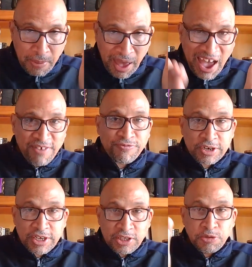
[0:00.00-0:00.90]

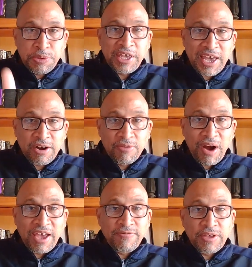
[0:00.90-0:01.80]
Africans began
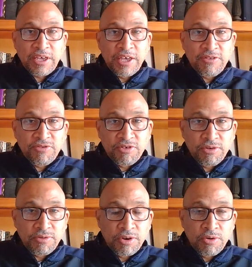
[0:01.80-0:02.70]
arriving
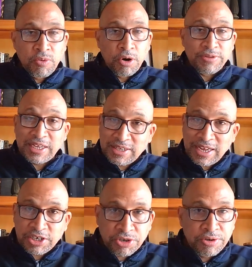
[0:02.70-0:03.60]
into the New World. That's
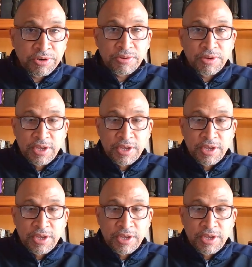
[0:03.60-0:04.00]
not true.